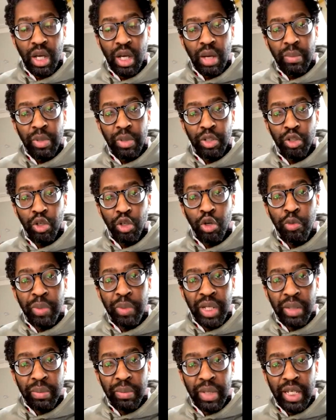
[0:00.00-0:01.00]
But you'll be
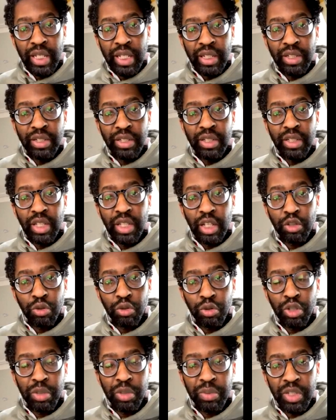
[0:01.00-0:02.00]
amazed that
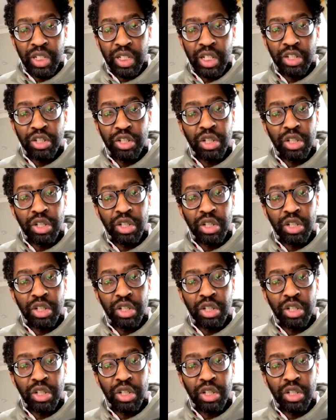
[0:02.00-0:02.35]
documentation